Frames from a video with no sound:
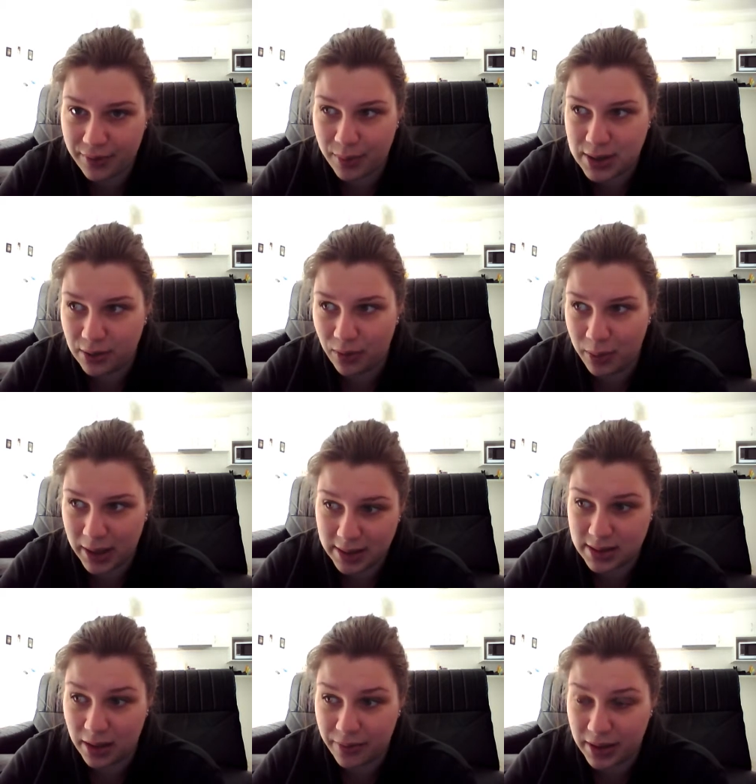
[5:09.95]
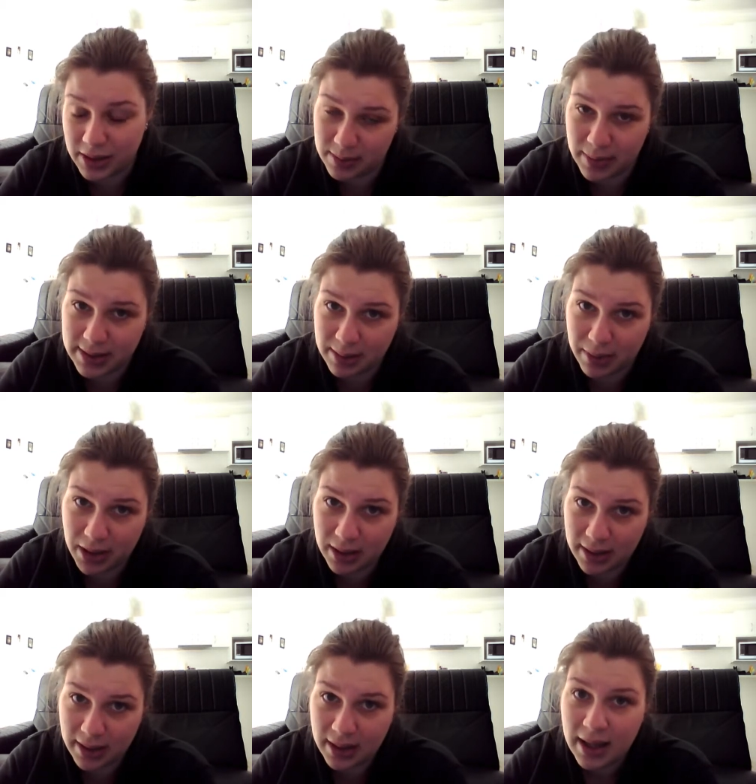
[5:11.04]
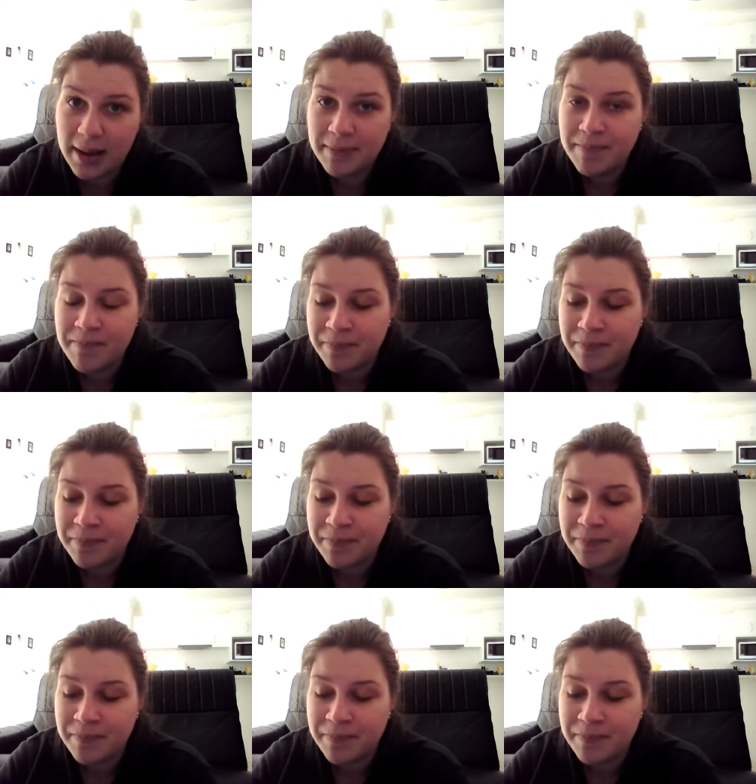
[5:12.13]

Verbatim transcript: And if I'm still vomiting and stuff, that just means I'm unlucky.